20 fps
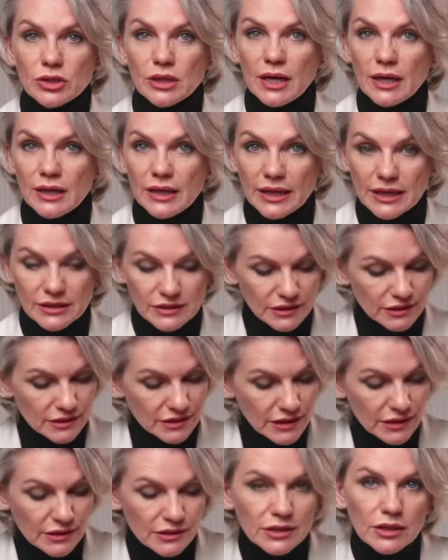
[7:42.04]
color has a
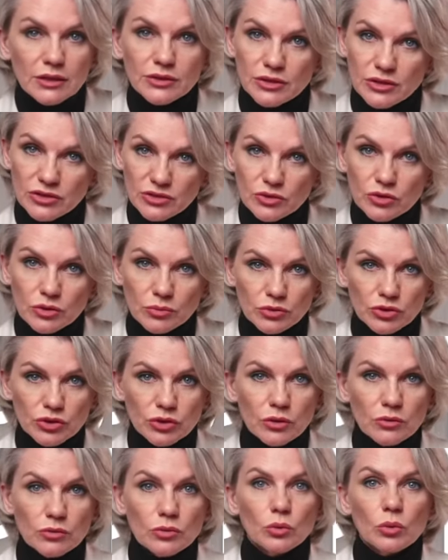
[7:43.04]
detailed description
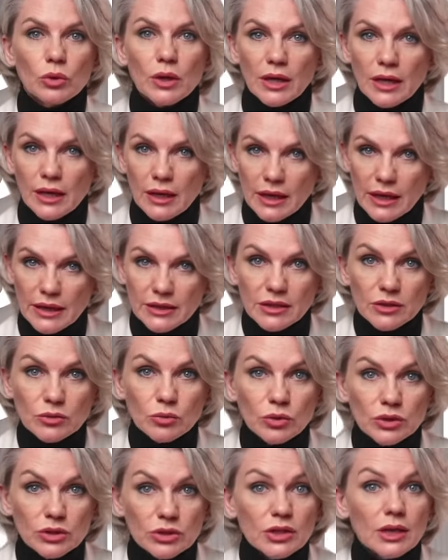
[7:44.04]
of where and in
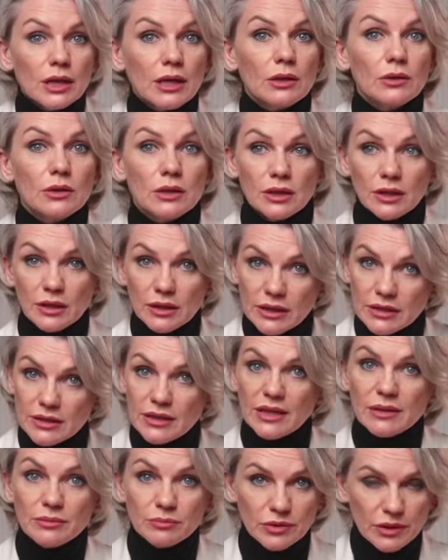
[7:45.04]
which area it
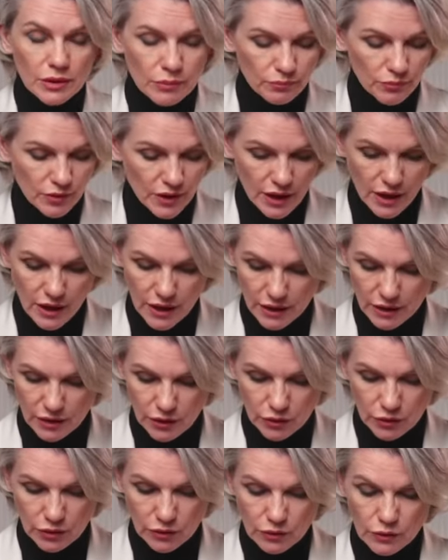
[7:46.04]
can be applied.
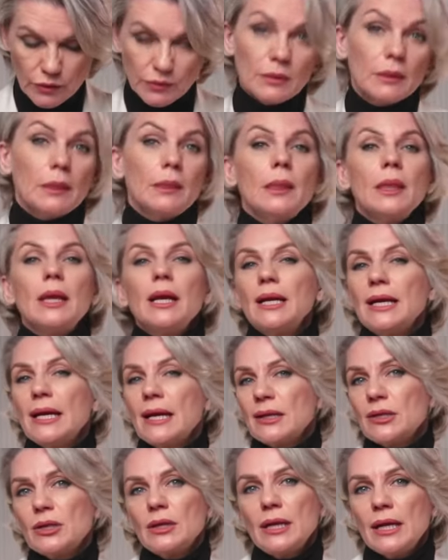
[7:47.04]
I
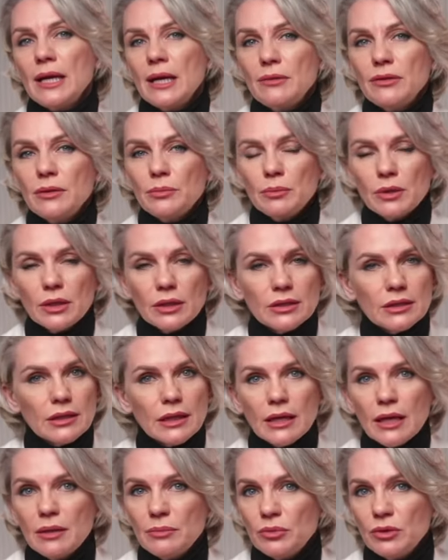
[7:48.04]
actually have a mix
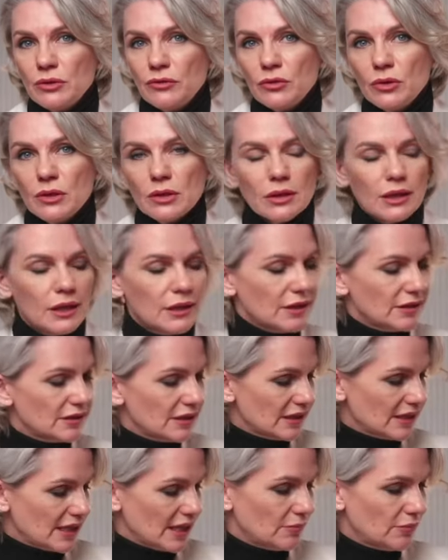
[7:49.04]
that I prefer. That is a
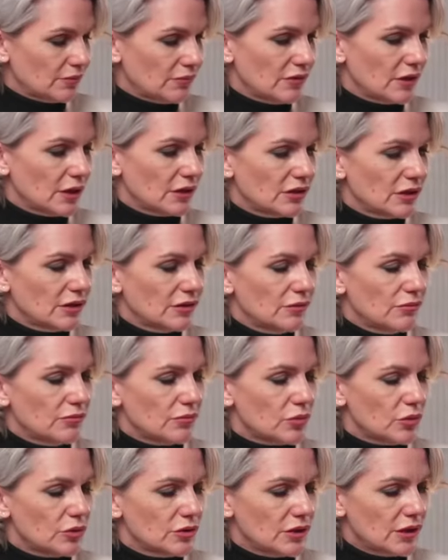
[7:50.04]
camouflage at the
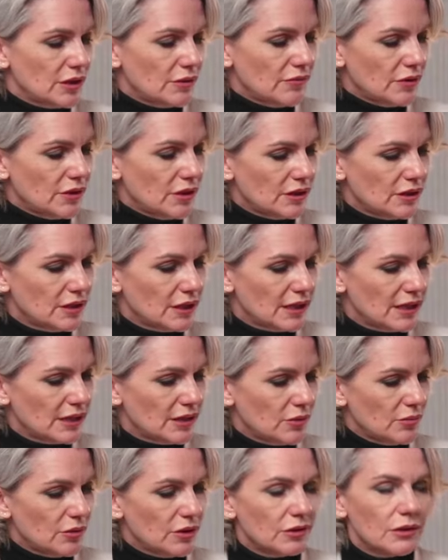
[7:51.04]
fourth level and a
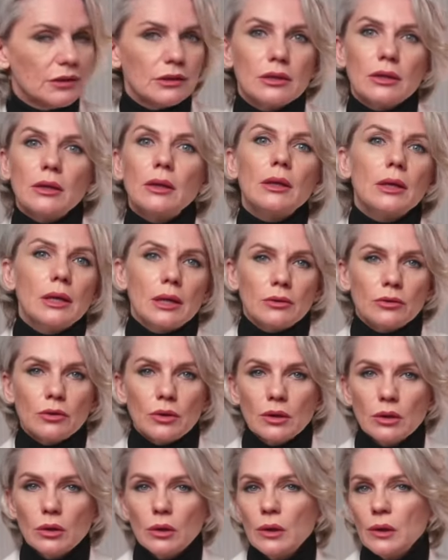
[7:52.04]
halo at the third
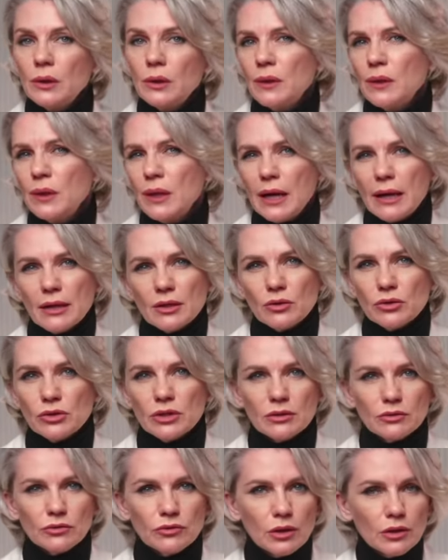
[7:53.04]
level. I use
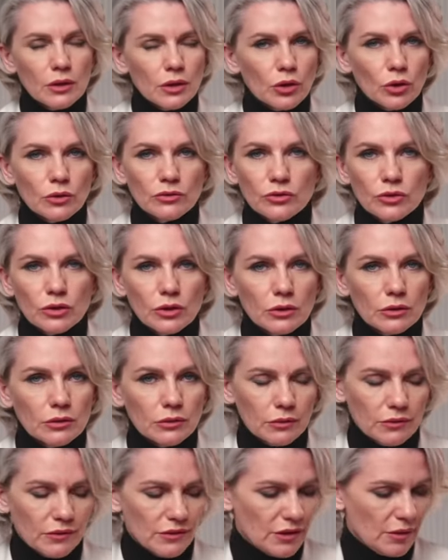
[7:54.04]
it very often.
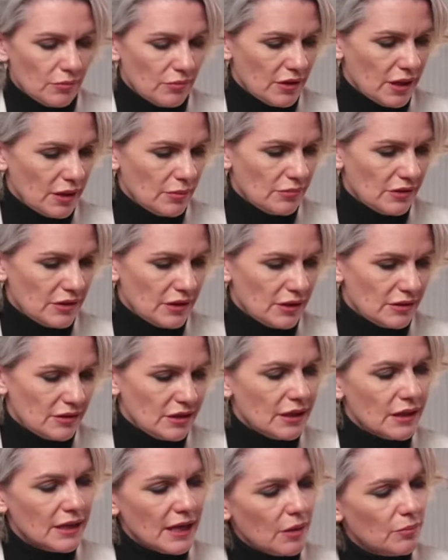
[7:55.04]
Sometimes there's a
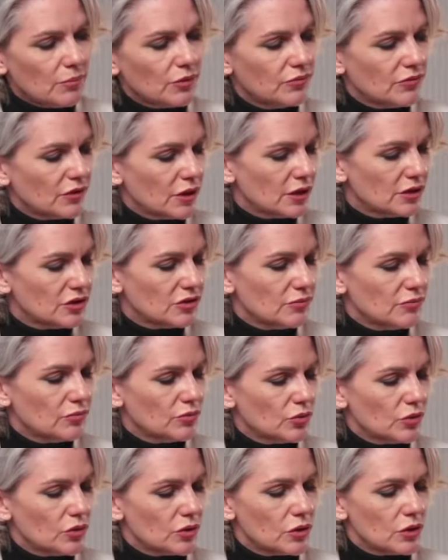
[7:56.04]
camouflage
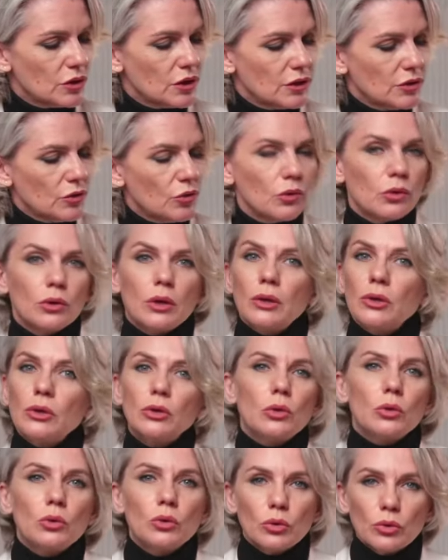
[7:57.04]
for, an aura
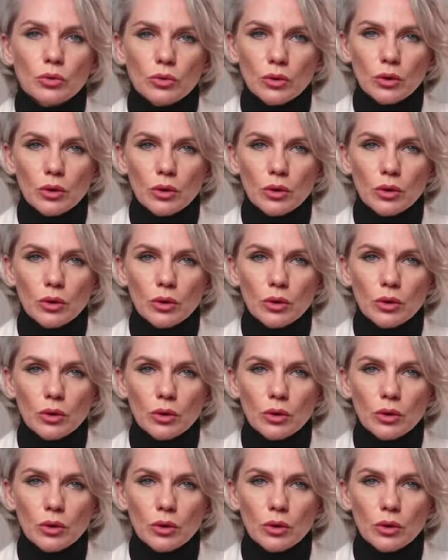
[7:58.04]
two.